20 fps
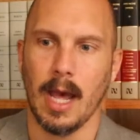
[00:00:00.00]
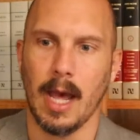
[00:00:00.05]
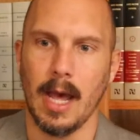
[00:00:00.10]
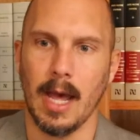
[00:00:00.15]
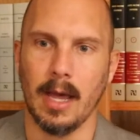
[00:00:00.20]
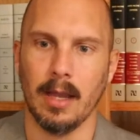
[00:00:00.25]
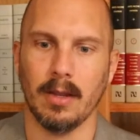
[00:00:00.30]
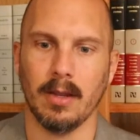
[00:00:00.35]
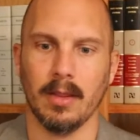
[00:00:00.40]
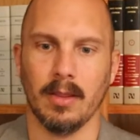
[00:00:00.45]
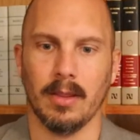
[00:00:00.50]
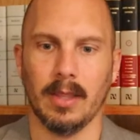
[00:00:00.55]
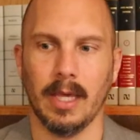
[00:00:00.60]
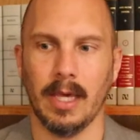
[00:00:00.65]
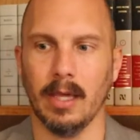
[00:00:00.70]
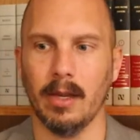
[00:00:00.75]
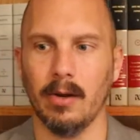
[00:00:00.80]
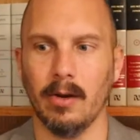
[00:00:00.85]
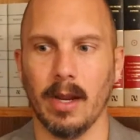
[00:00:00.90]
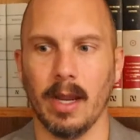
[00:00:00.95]
And
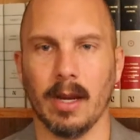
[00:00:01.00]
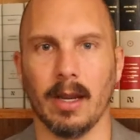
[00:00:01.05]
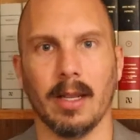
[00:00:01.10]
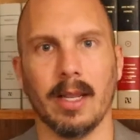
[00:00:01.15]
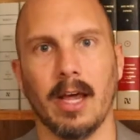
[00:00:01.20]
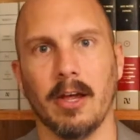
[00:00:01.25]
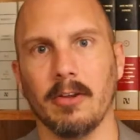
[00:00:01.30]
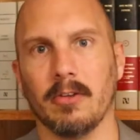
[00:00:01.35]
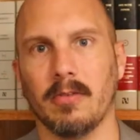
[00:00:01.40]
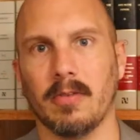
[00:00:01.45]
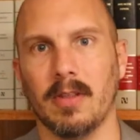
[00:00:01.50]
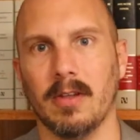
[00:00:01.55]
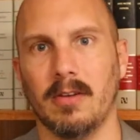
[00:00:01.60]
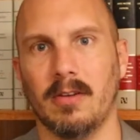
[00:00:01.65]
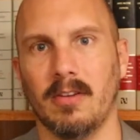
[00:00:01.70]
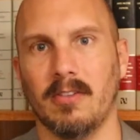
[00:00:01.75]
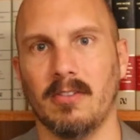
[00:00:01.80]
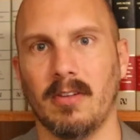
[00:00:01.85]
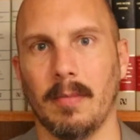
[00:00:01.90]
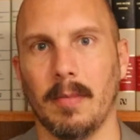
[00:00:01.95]
the internet allows for the
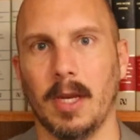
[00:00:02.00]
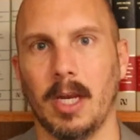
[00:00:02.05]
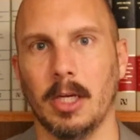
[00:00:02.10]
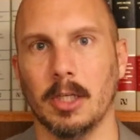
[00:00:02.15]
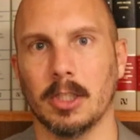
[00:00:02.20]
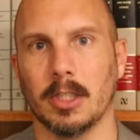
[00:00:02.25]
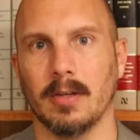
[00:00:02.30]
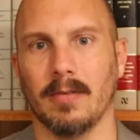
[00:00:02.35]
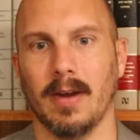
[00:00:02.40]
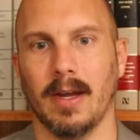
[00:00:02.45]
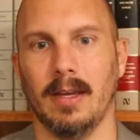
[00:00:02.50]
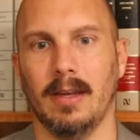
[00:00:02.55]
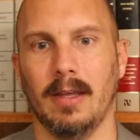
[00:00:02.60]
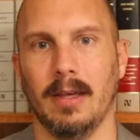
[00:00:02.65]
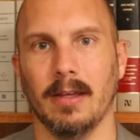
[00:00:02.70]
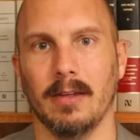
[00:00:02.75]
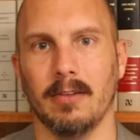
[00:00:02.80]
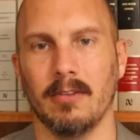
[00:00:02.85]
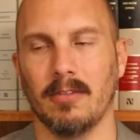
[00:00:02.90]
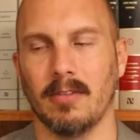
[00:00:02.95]
dissemination of
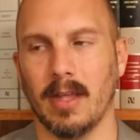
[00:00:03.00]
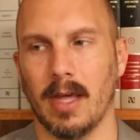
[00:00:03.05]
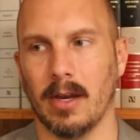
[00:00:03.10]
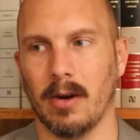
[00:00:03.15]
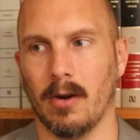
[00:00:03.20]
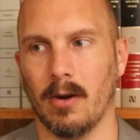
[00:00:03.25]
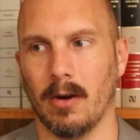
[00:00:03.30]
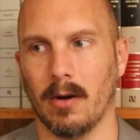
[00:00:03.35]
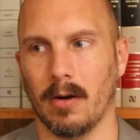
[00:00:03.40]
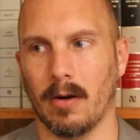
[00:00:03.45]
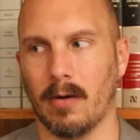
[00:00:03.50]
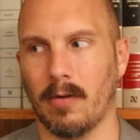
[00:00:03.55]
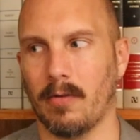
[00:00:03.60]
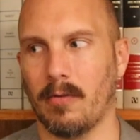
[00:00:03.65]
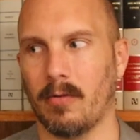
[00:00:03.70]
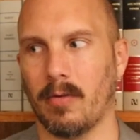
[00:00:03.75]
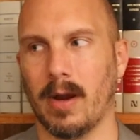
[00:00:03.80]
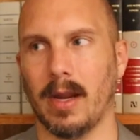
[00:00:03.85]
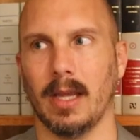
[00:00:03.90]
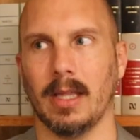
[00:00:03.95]
ideas that are,
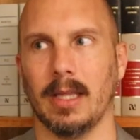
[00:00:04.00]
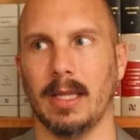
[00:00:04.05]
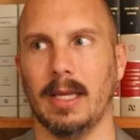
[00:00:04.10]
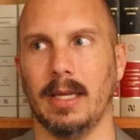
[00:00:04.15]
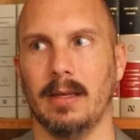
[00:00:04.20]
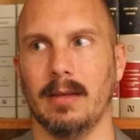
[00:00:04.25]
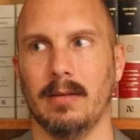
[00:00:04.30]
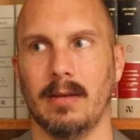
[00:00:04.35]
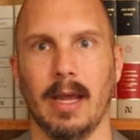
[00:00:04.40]
frankly,